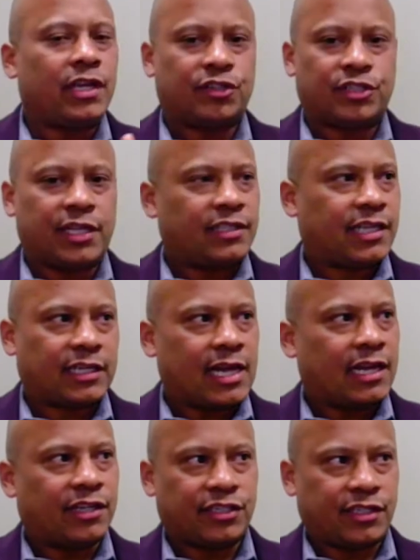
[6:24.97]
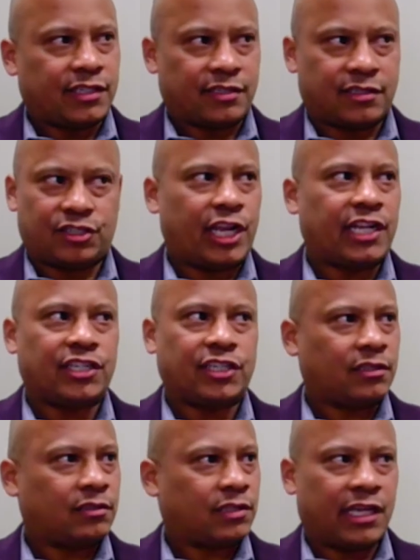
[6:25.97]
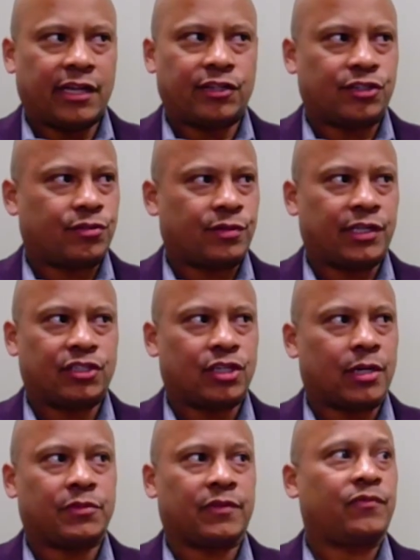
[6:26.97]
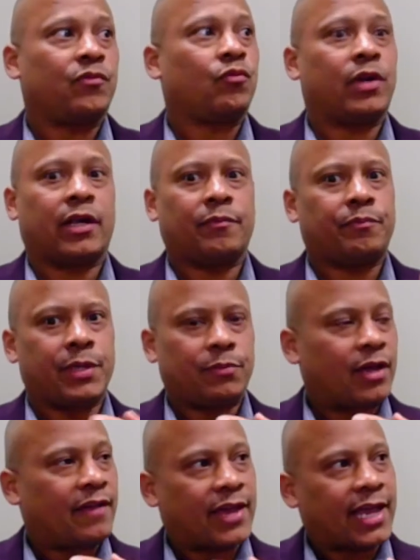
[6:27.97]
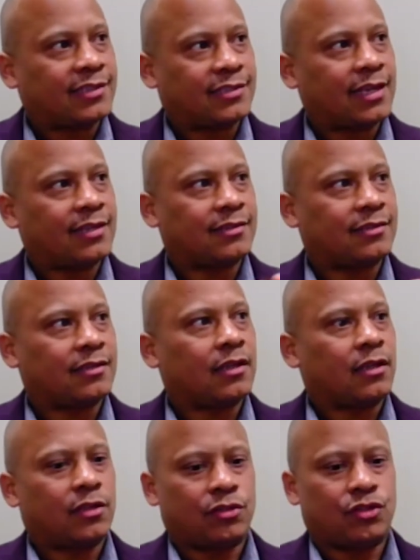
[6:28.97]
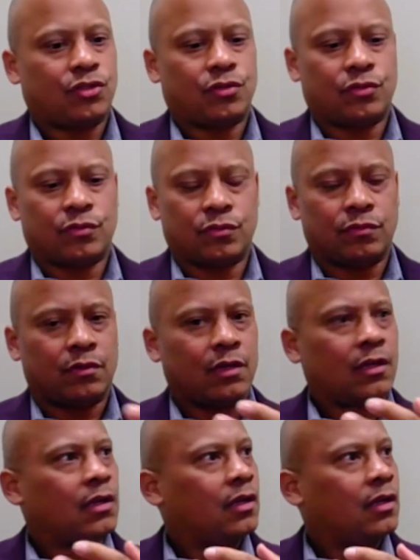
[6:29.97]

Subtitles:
We understand technology is changing the industry in terms of where people have access to